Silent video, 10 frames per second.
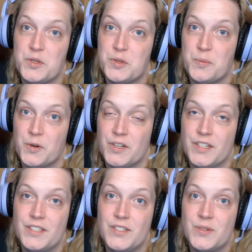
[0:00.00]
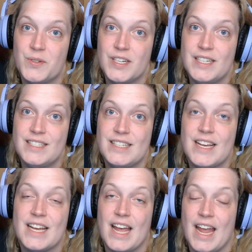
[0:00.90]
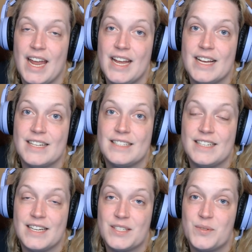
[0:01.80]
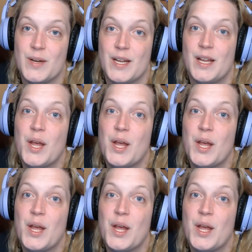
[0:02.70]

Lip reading: some more good stories. And guess what?